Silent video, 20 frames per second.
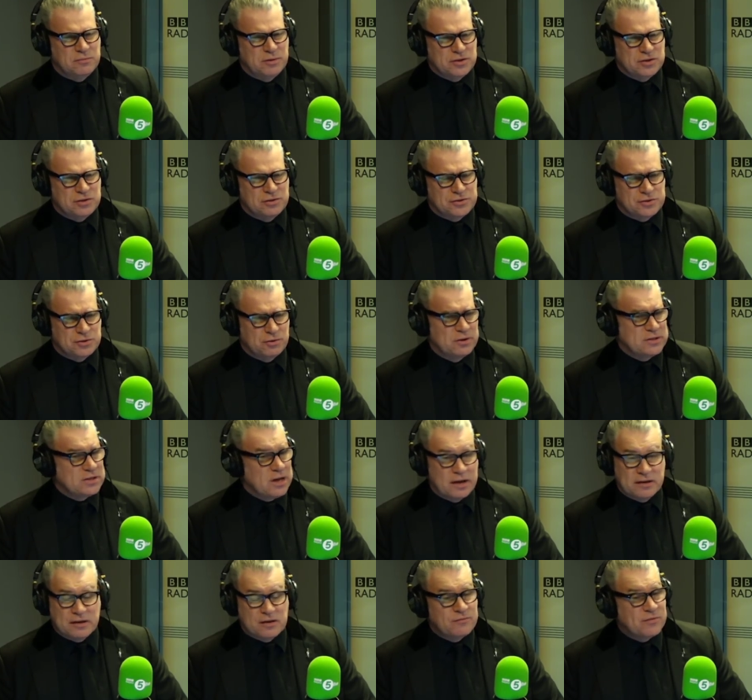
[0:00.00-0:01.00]
original stories?
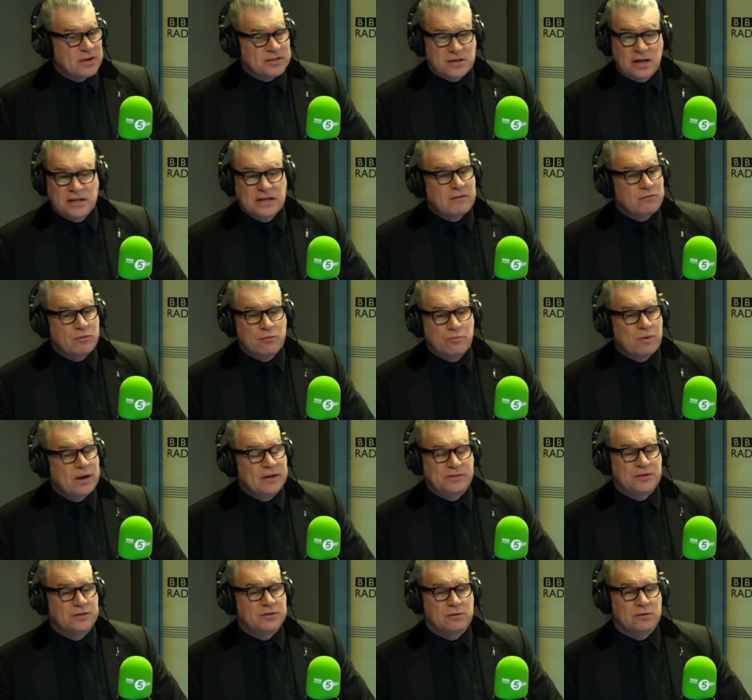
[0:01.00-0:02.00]
I confess I never
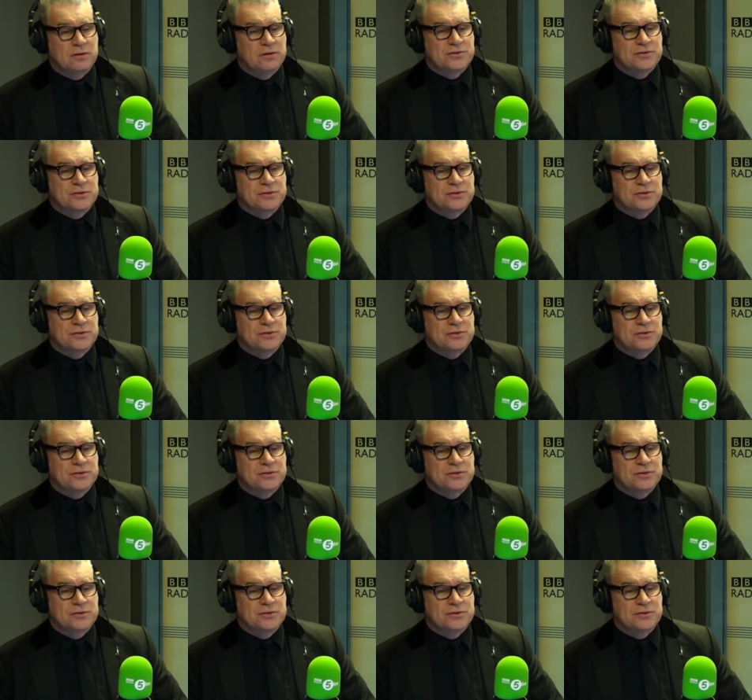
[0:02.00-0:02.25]
read the Dolittle